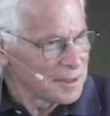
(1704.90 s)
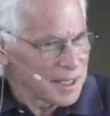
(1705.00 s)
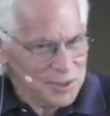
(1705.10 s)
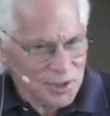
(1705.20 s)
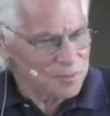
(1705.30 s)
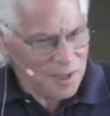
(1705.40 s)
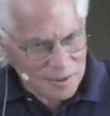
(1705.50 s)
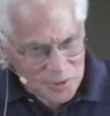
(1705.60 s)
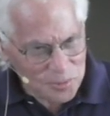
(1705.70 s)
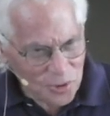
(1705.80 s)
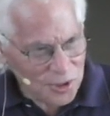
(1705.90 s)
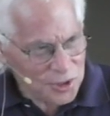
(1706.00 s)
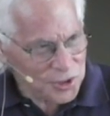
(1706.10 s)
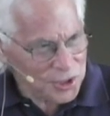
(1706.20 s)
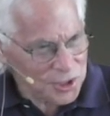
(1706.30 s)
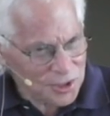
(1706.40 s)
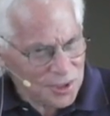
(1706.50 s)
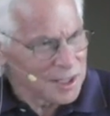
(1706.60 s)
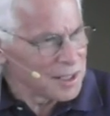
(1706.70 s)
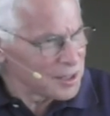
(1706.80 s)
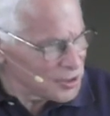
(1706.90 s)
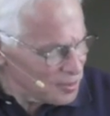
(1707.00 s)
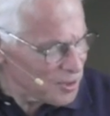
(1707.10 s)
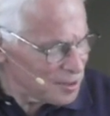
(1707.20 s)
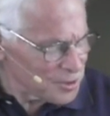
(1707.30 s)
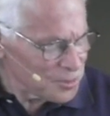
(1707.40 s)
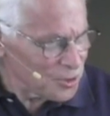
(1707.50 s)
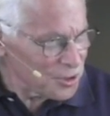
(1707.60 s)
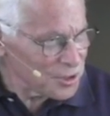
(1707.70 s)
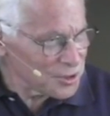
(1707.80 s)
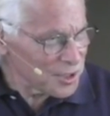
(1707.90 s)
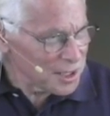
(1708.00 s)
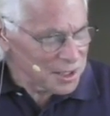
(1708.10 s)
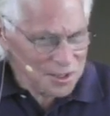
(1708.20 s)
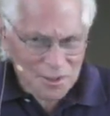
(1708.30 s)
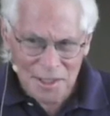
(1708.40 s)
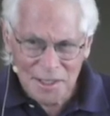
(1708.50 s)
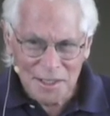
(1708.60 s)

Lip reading: And sometimes the ball is here, and sometimes the ball is there,